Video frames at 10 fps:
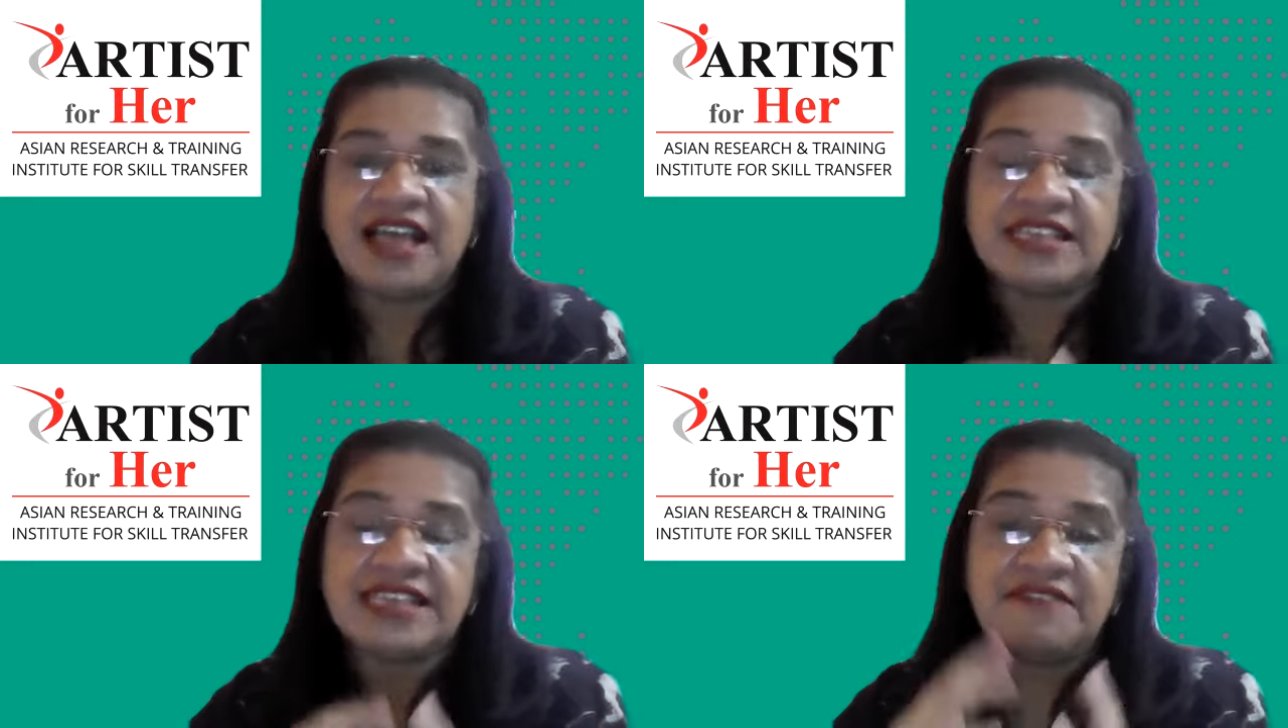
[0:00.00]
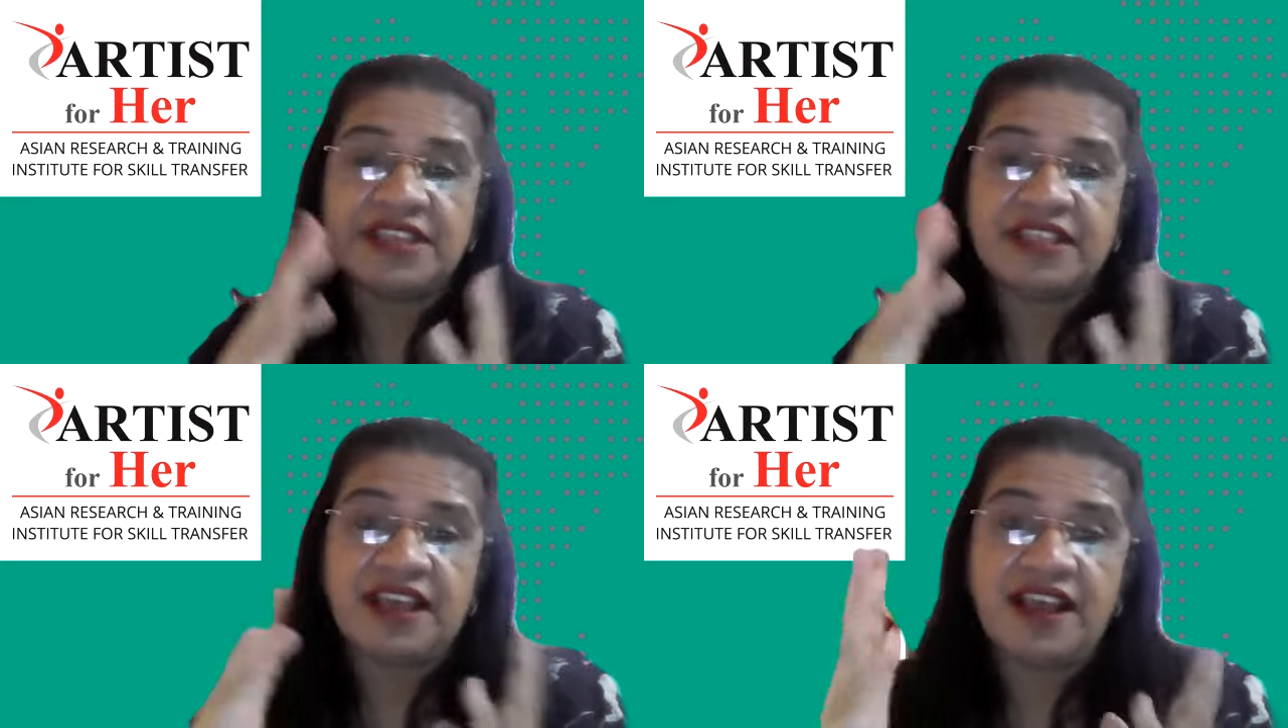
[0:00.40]
as
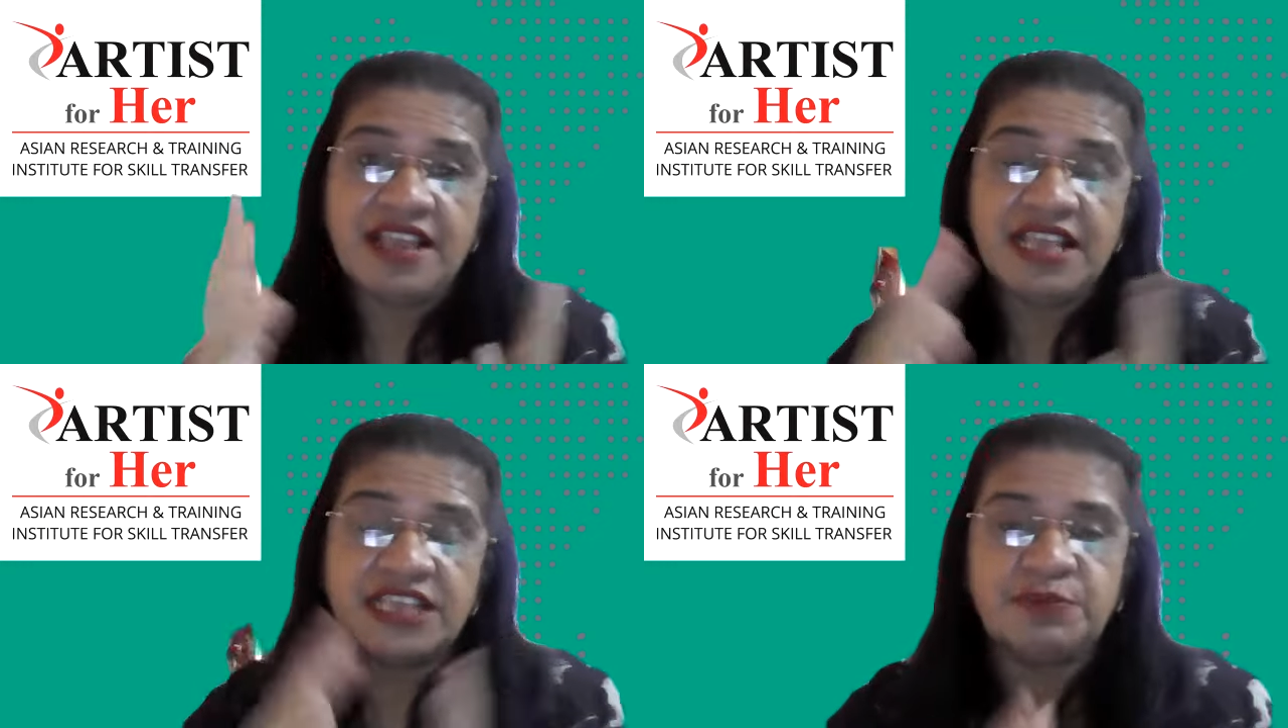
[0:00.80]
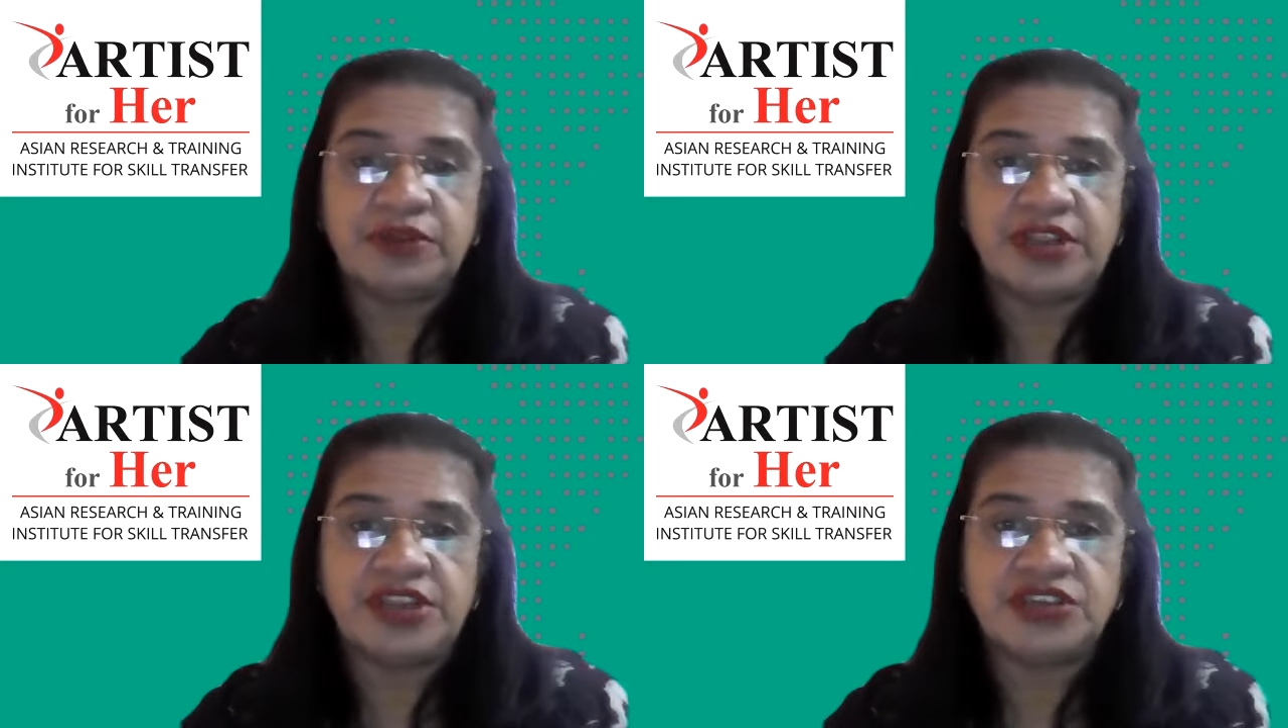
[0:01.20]
having the highest
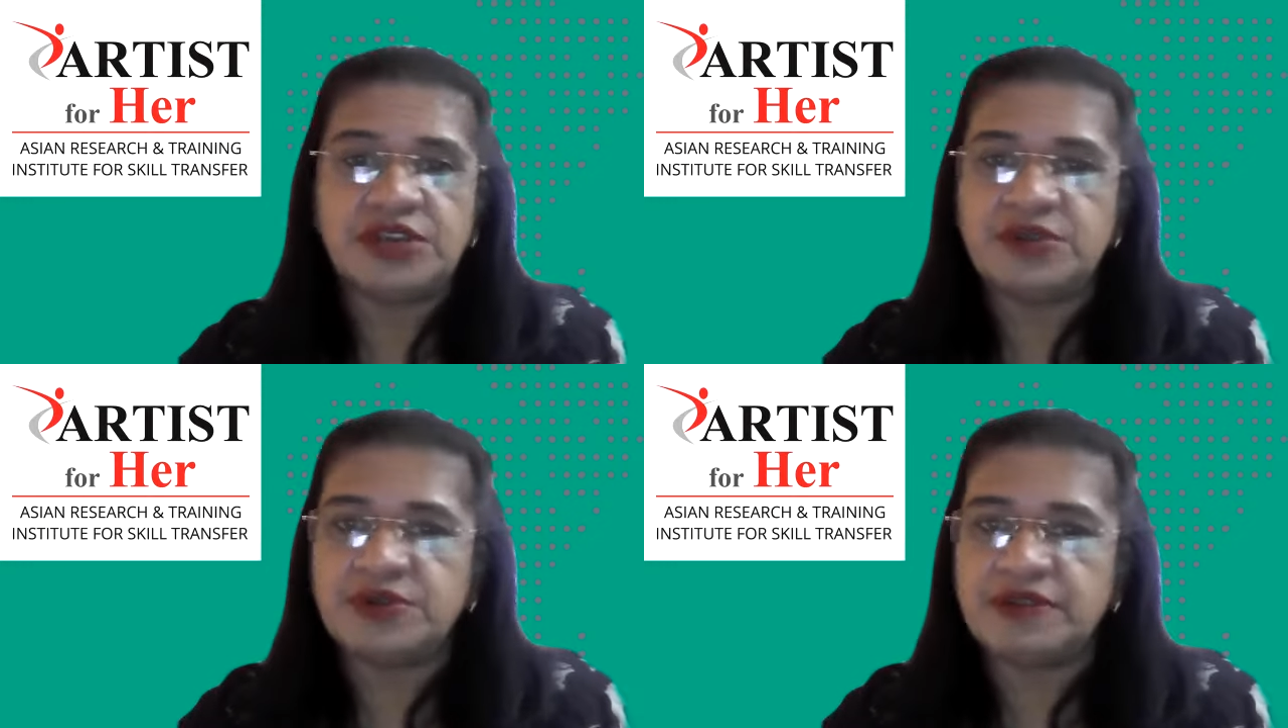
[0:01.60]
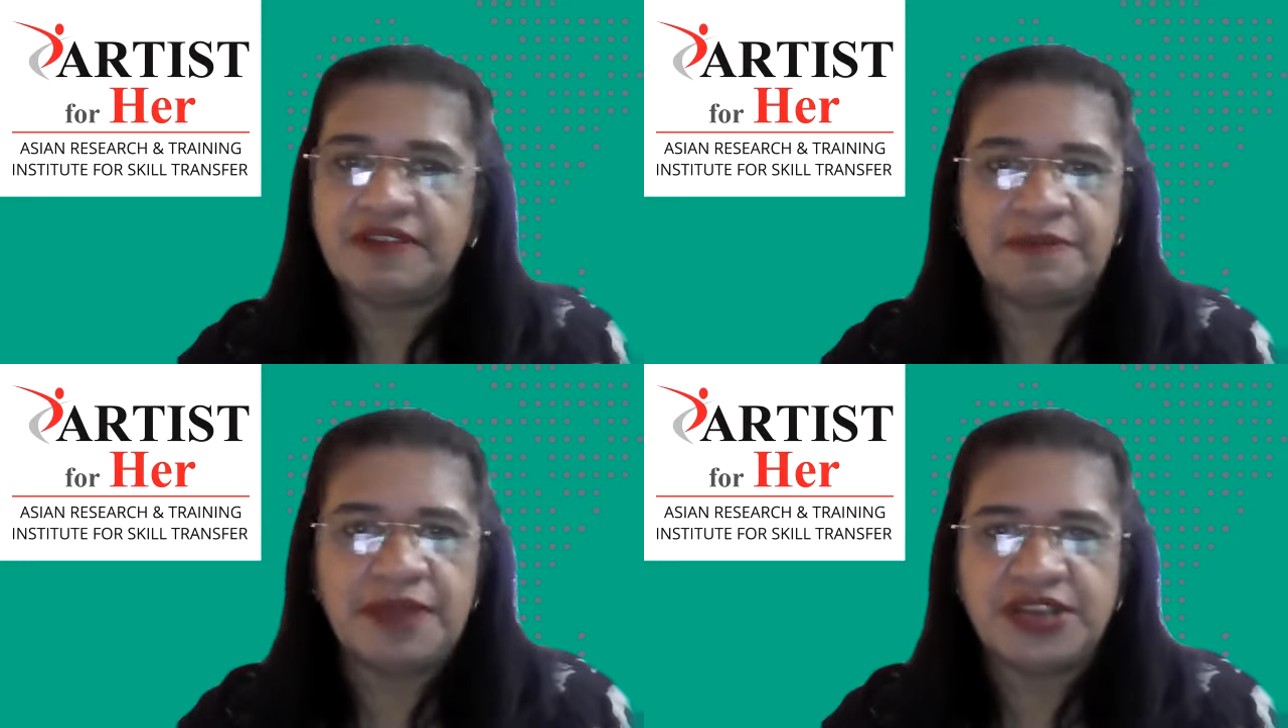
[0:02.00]
potential to
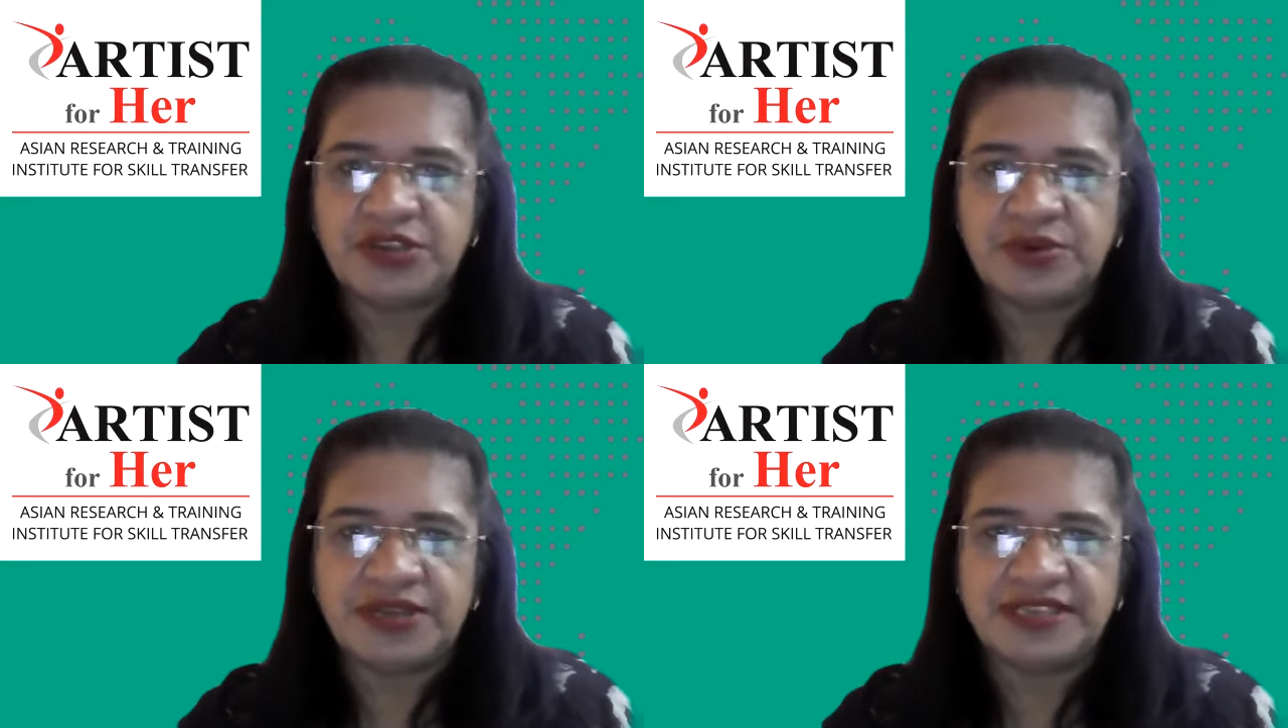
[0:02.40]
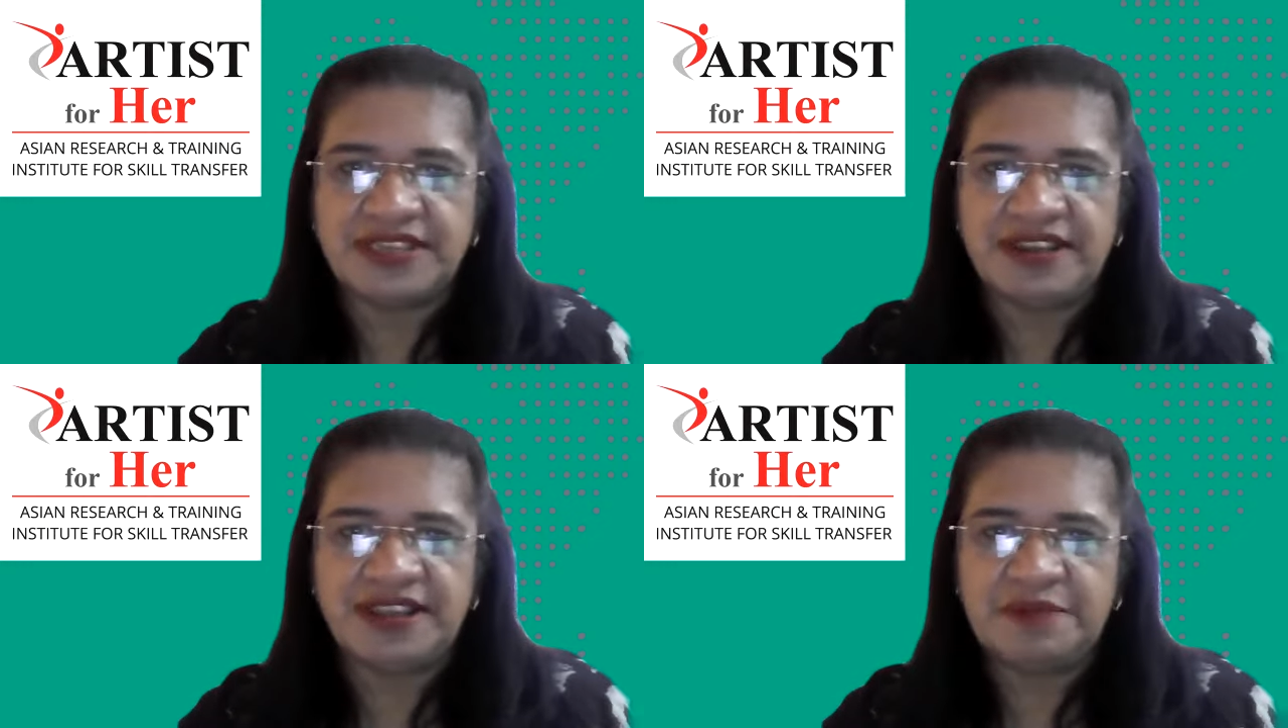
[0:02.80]
develop high sugars
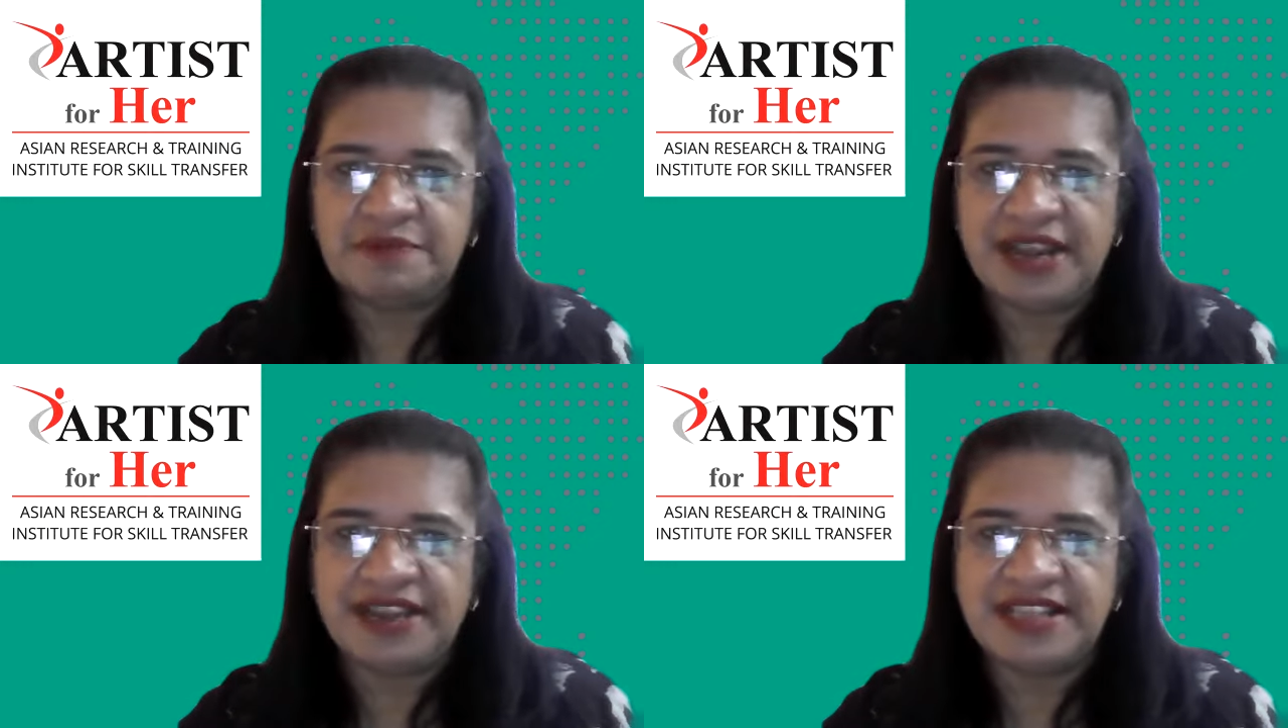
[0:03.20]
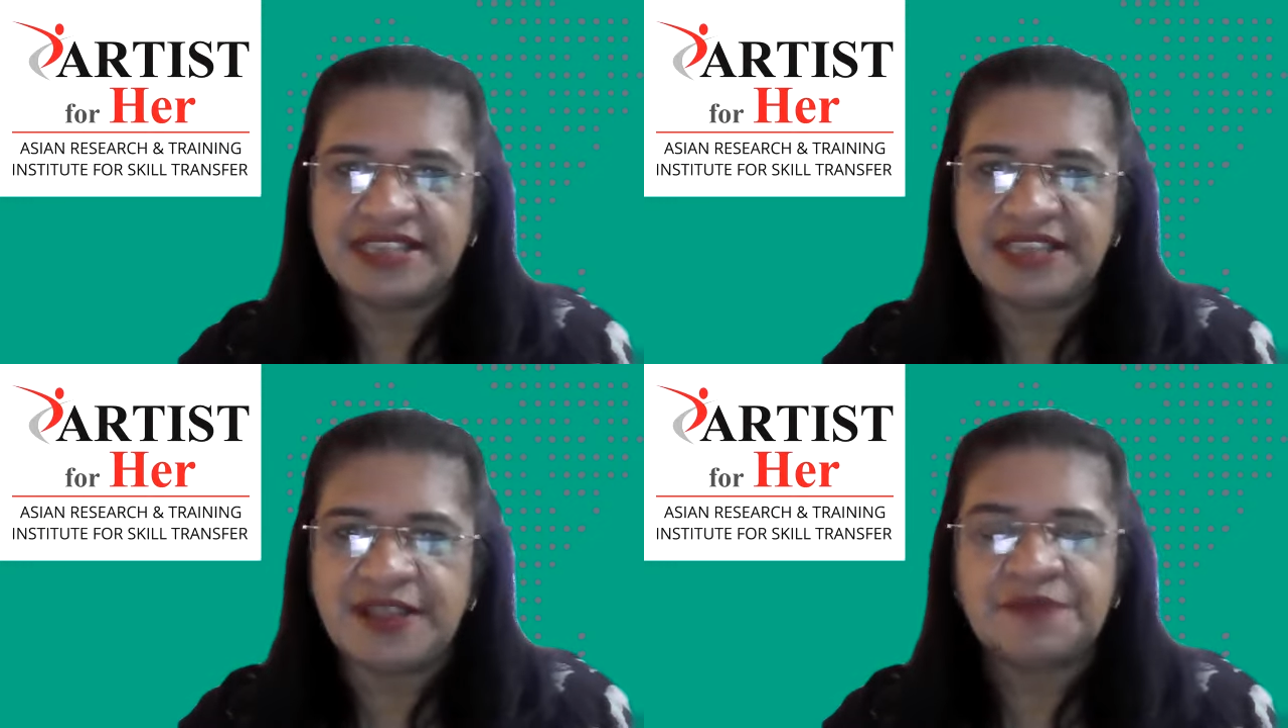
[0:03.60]
in
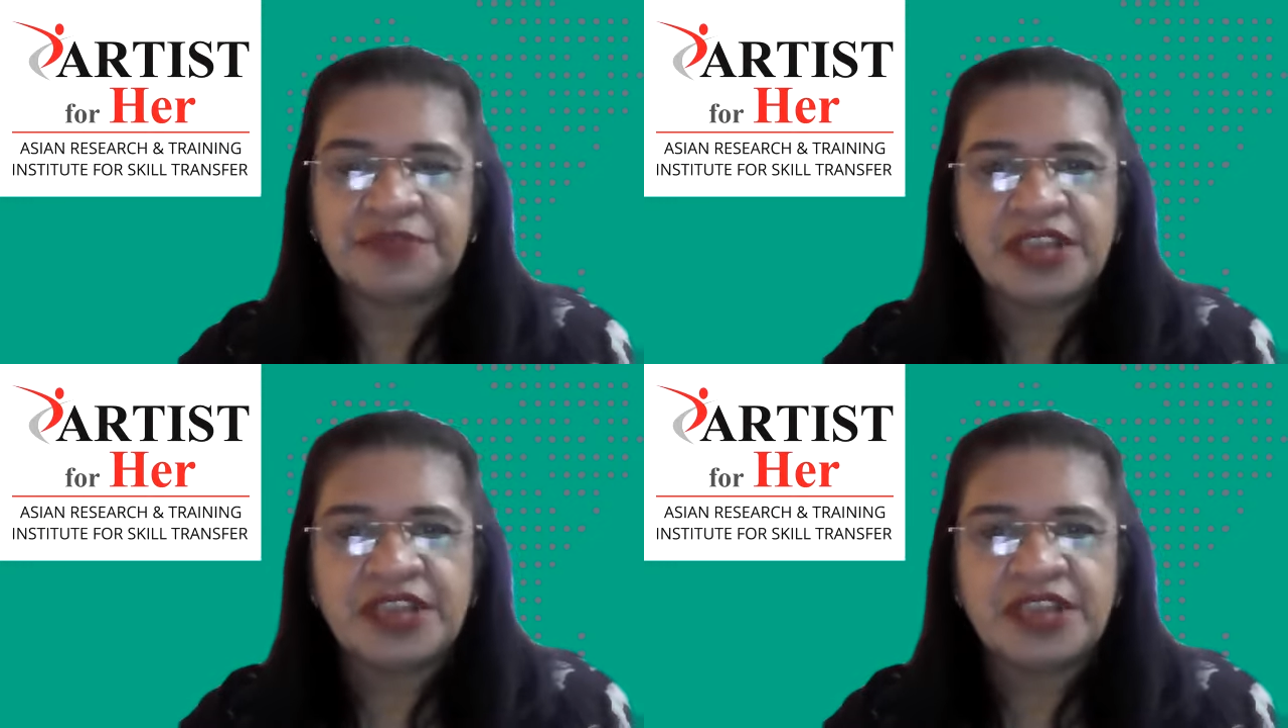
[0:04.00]
pregnancy.